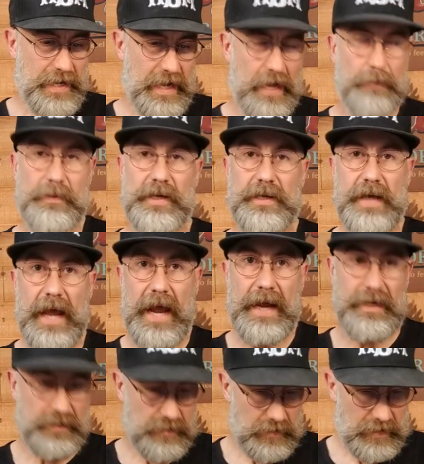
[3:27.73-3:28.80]
Miami
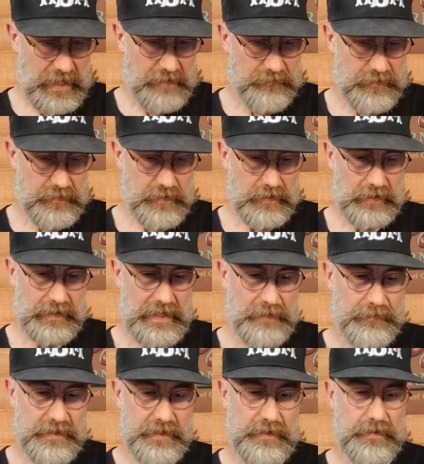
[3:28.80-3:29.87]
8-11
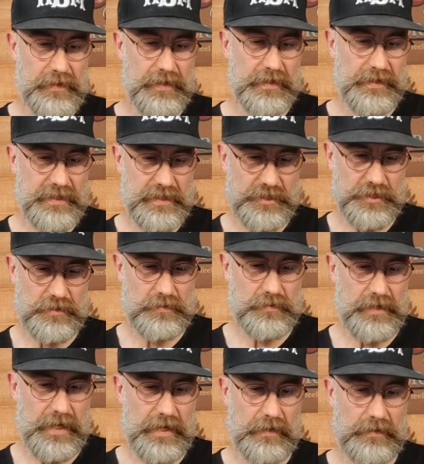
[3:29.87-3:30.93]
Limited Edition